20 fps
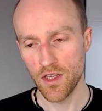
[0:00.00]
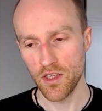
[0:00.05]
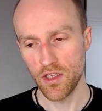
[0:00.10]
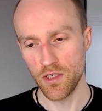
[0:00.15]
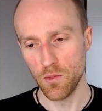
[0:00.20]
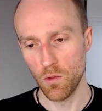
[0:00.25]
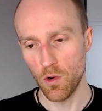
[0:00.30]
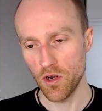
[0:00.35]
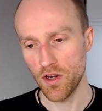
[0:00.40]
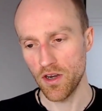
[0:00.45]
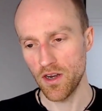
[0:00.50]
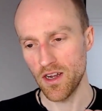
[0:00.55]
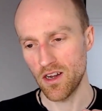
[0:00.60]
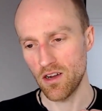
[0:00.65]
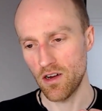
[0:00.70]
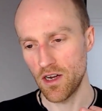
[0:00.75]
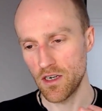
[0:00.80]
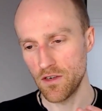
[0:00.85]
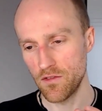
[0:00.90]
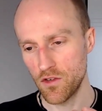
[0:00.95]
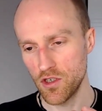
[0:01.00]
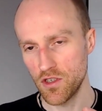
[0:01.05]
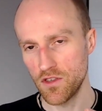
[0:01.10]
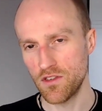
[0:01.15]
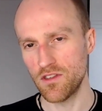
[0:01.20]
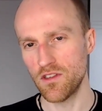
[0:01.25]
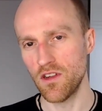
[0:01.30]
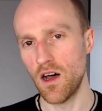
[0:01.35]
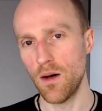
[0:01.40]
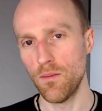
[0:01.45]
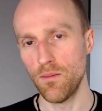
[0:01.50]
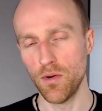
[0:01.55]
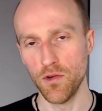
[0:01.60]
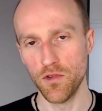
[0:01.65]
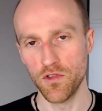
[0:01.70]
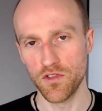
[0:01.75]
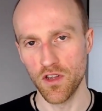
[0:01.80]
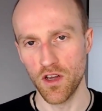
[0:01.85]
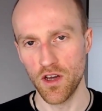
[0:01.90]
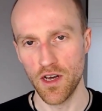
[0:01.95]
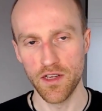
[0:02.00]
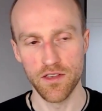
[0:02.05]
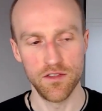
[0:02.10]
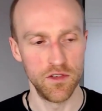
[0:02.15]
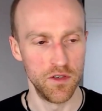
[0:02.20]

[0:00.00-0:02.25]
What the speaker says: You want a kind of good sample size